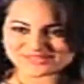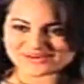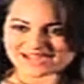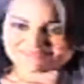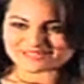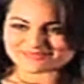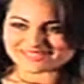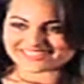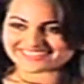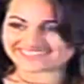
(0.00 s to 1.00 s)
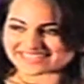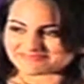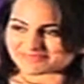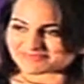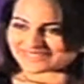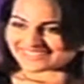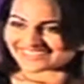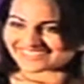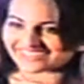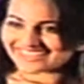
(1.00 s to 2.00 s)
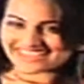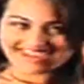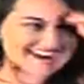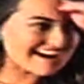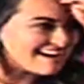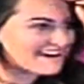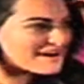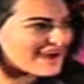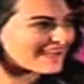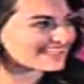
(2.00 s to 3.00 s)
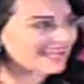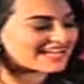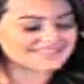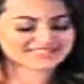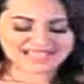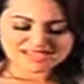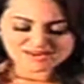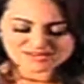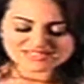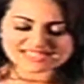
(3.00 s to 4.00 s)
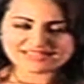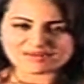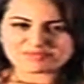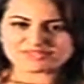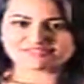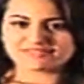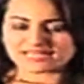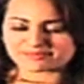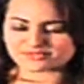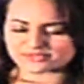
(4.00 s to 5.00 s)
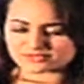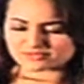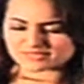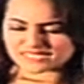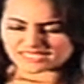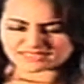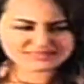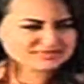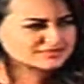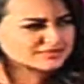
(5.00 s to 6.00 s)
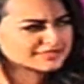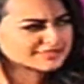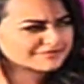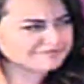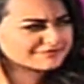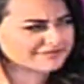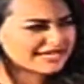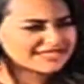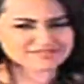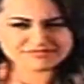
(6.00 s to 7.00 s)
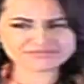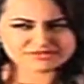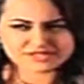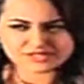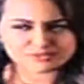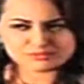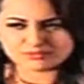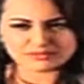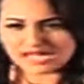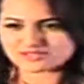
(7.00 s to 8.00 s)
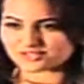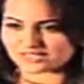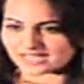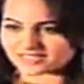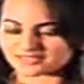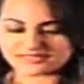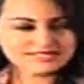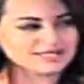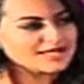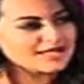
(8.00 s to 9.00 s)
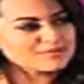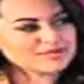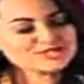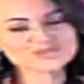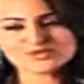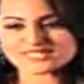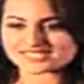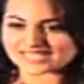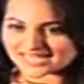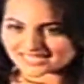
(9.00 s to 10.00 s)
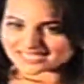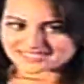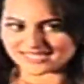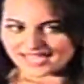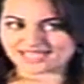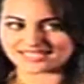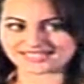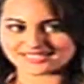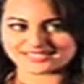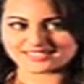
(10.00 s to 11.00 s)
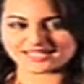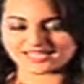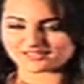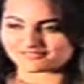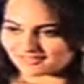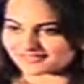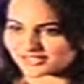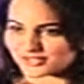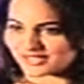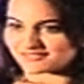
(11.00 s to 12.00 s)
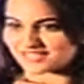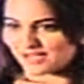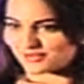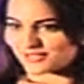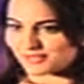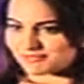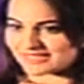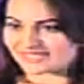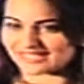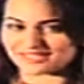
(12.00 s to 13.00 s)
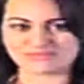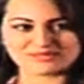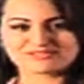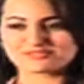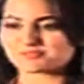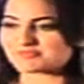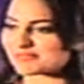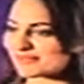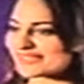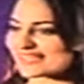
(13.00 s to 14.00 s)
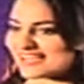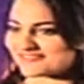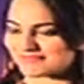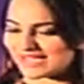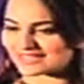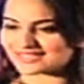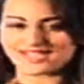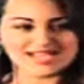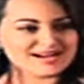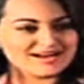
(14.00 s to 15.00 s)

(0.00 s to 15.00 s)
so happy to be here in Tampa Bay. Uh, I landed, I got really grumpy on the flight because it took me like 35, 32 hours to get here. But as soon as I, land, as I landed, the kind of love that you all have showered on me, the kind of wonderful people that I've met,